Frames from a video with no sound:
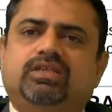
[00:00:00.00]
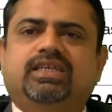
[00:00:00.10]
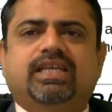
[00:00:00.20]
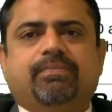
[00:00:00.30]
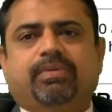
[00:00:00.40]
He
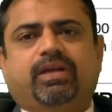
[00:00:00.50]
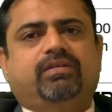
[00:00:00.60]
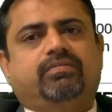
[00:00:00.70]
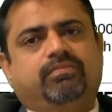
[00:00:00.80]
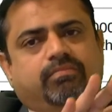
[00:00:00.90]
is happy
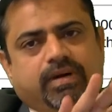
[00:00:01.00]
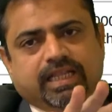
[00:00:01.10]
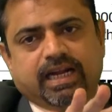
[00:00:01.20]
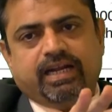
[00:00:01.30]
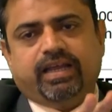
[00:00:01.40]
by
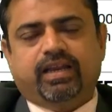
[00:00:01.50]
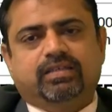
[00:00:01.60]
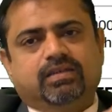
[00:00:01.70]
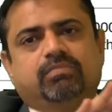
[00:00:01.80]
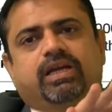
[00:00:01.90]
that degree,
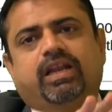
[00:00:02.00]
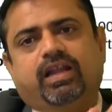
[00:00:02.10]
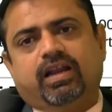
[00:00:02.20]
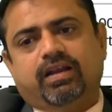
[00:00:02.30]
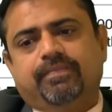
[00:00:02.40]
some degree,
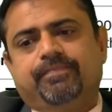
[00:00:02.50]
right?